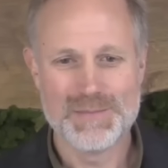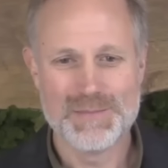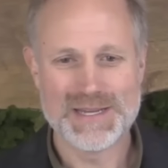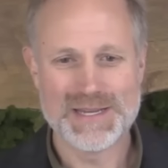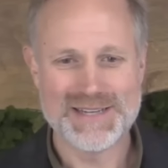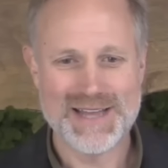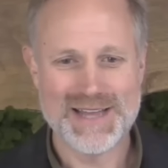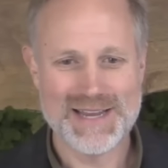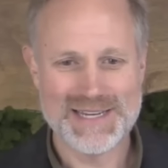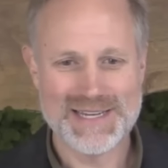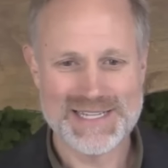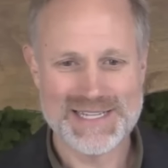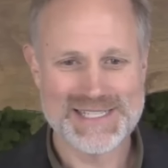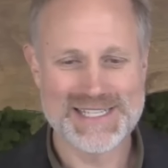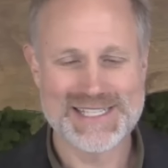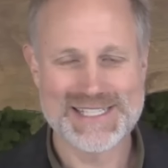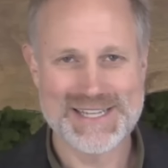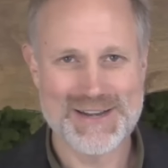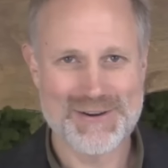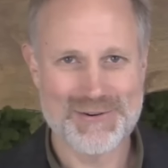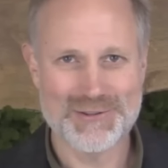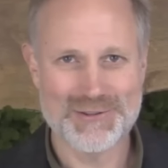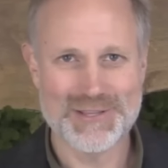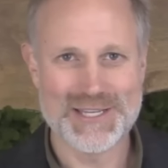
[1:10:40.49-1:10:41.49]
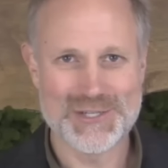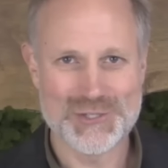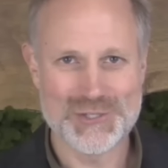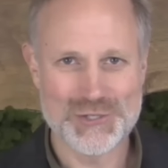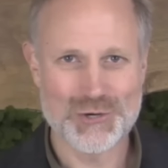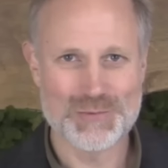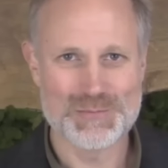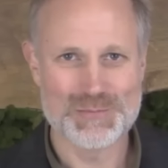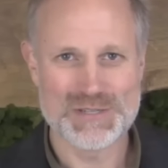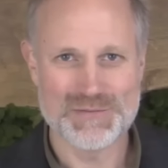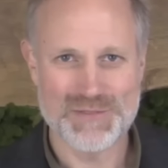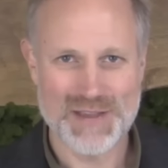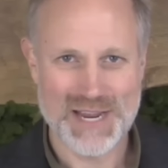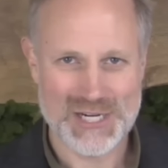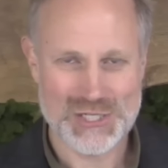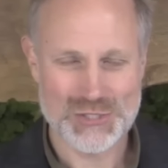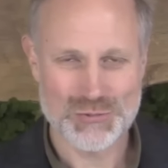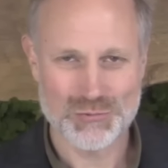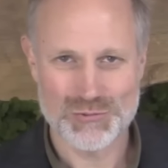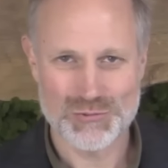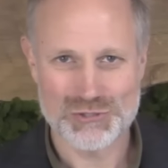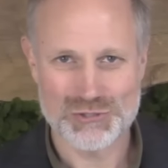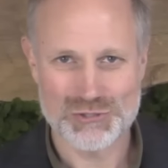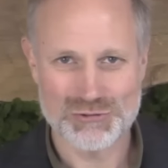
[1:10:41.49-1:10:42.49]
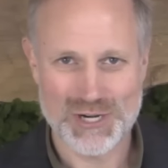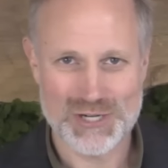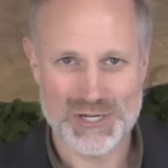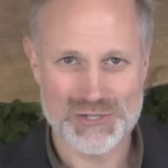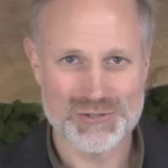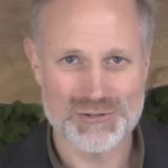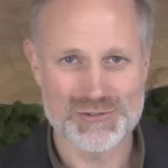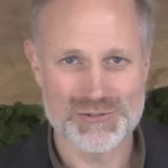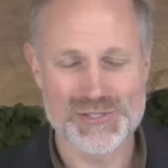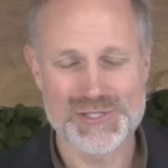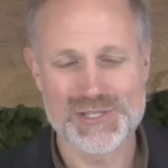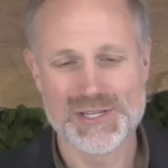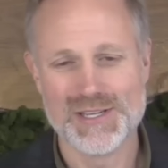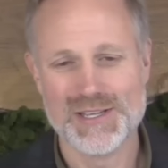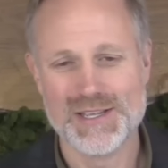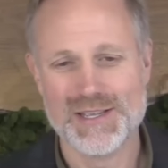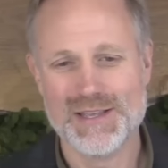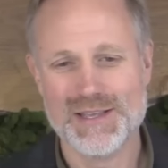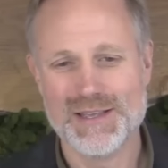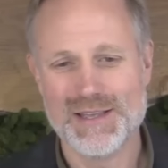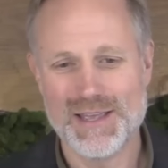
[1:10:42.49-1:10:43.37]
but not necessarily in terms of actual structures.